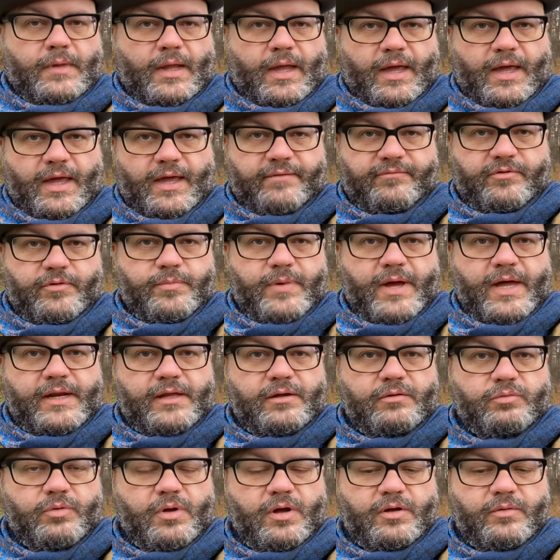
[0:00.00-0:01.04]
Hey
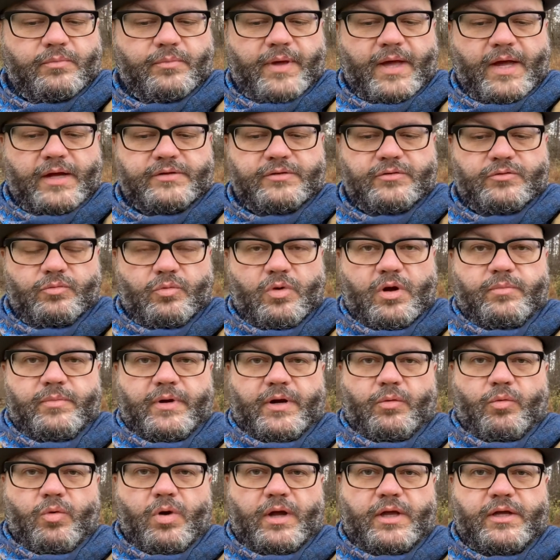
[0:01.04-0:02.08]
everybody, welcome back to 1
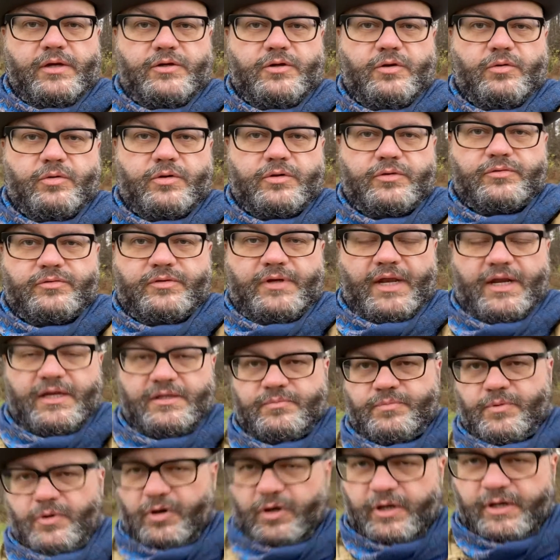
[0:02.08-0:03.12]
Minute Walking Tours,
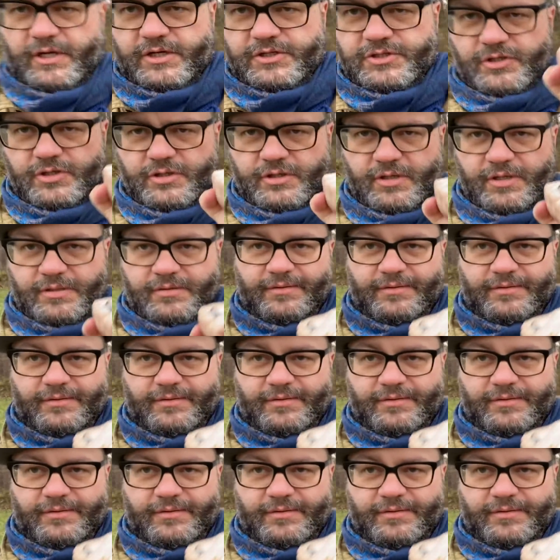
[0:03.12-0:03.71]
Gettysburg edition.